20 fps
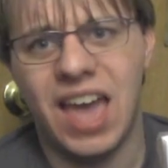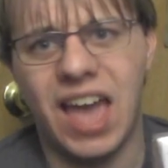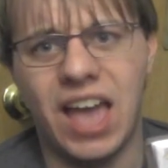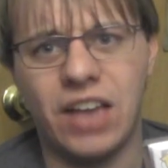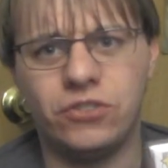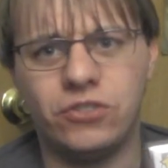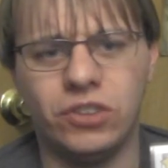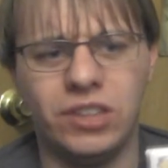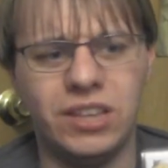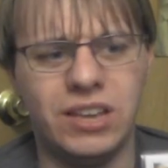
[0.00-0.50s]

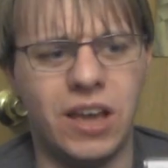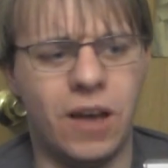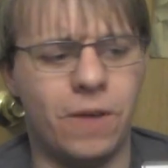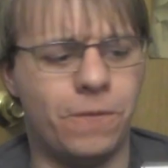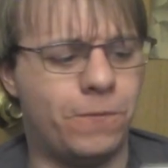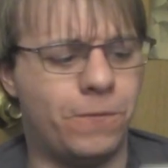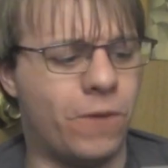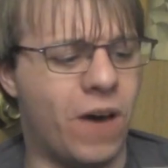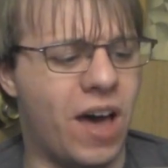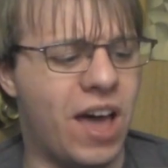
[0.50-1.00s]
actually
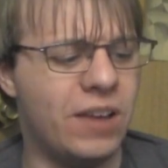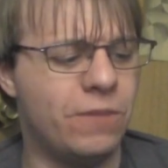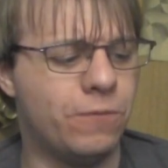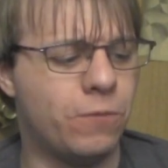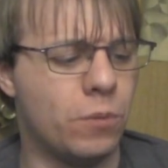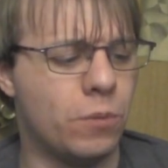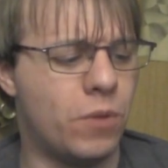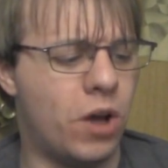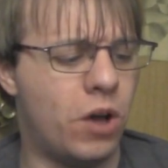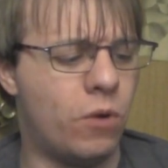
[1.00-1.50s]
fine
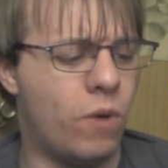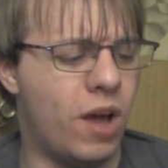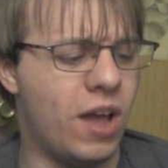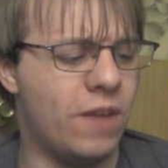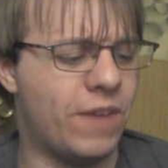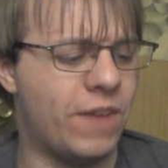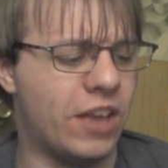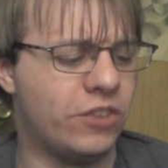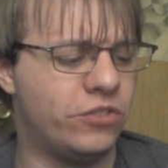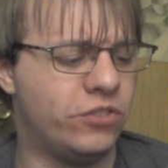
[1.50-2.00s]
from what
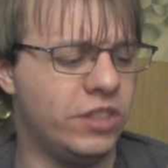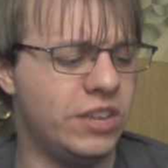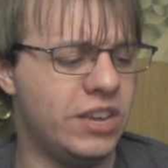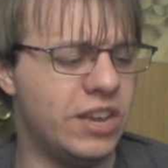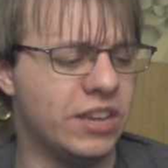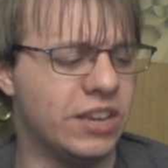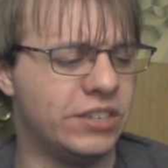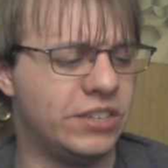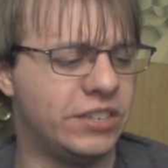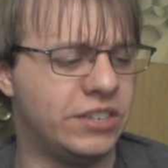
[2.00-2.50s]
I've actually
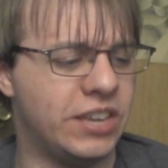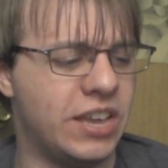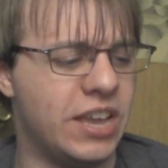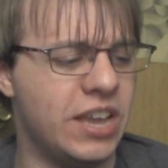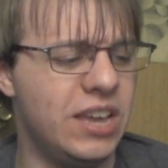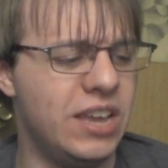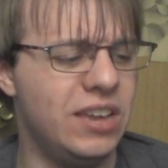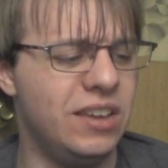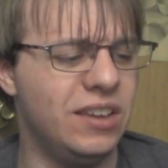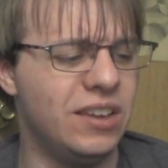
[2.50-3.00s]

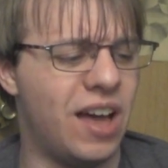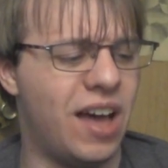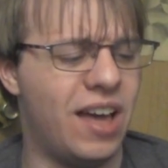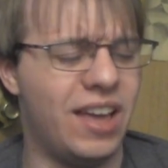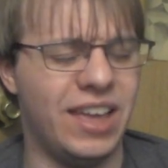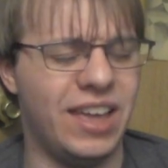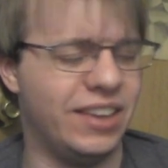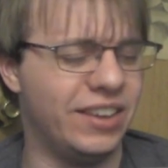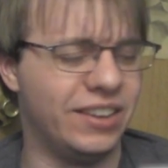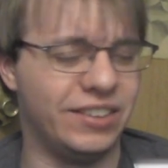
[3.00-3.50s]
seen,
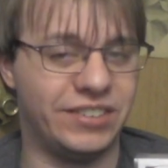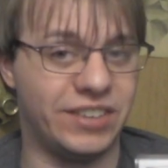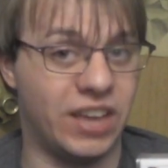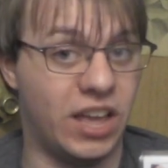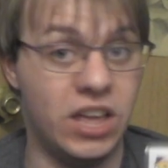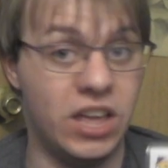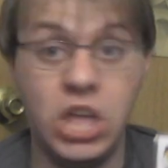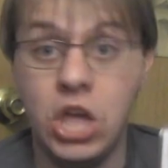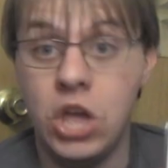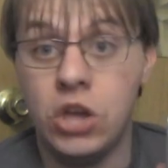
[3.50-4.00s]
and it's
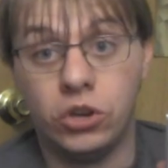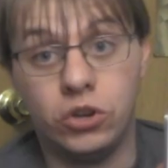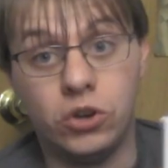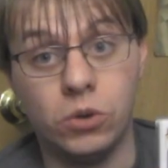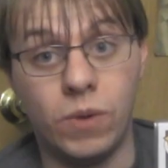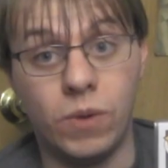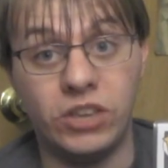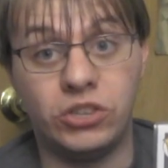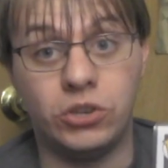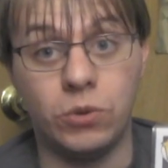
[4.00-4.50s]
a
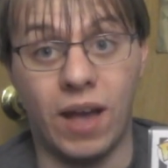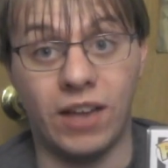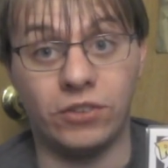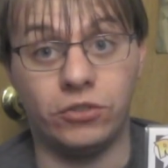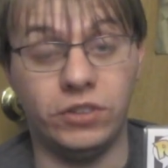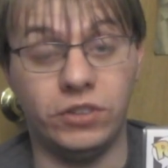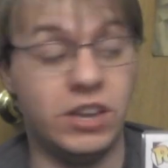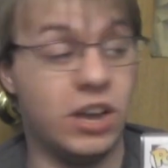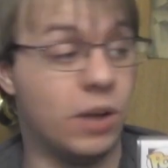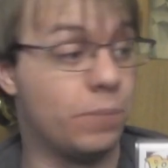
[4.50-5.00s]
good way to
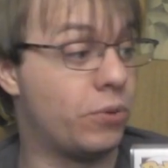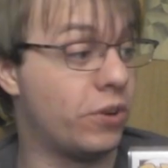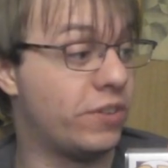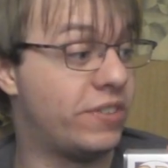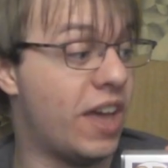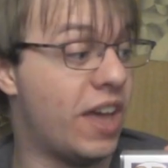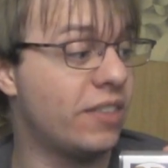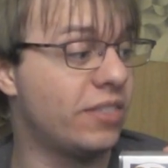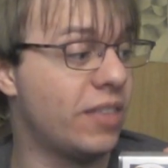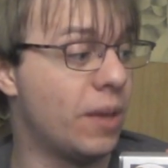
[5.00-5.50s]
actually
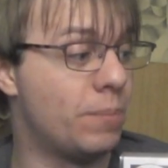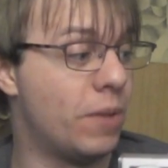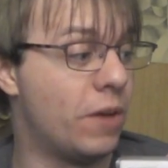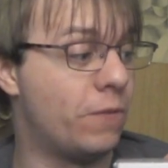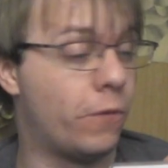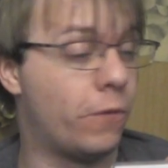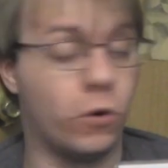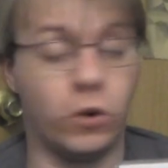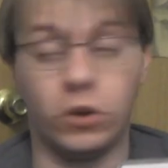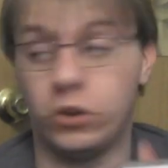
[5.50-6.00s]
protect them
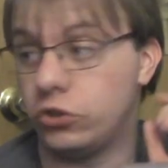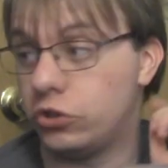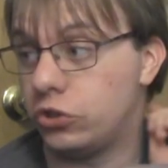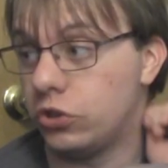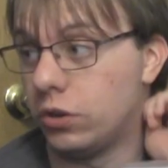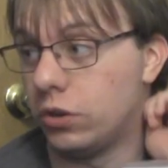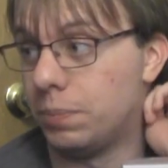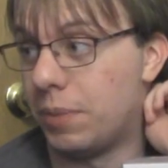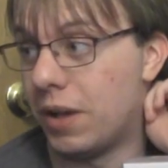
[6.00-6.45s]
for sure.